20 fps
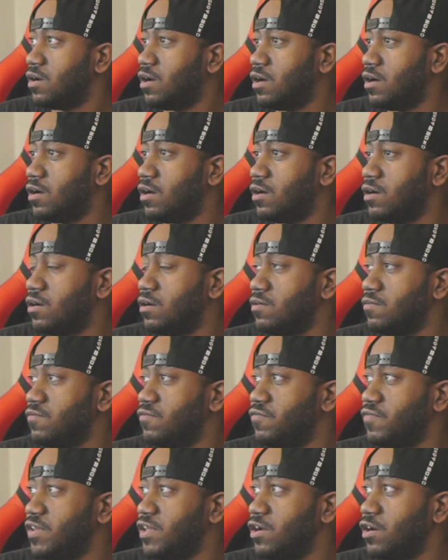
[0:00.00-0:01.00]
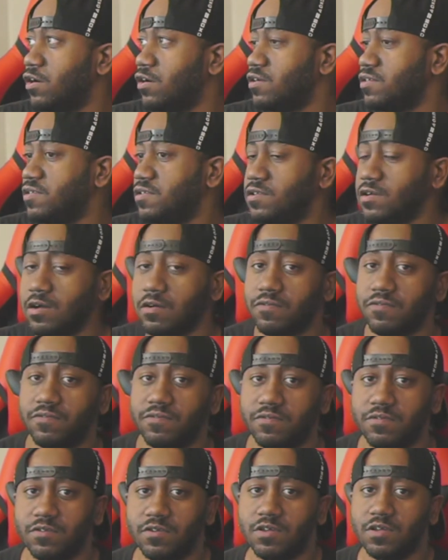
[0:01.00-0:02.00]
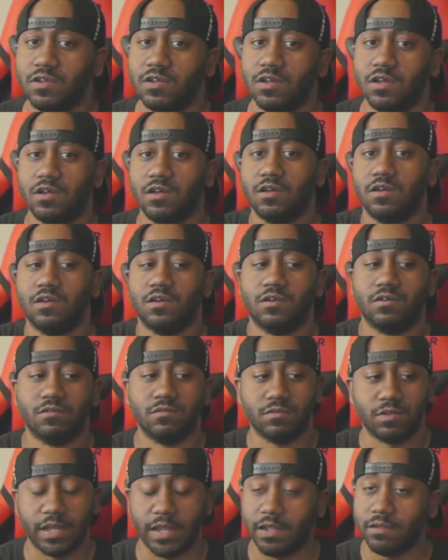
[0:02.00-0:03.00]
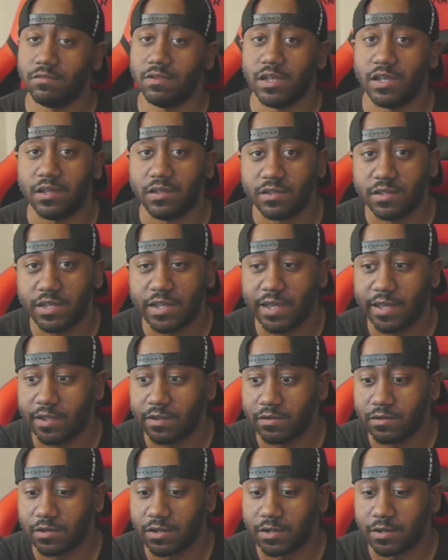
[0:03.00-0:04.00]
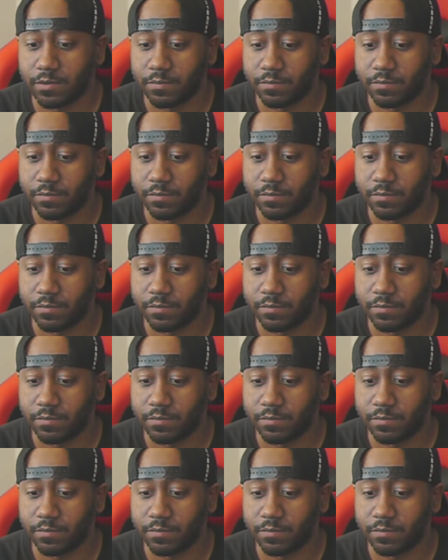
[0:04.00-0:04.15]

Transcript: VR stuff lately, and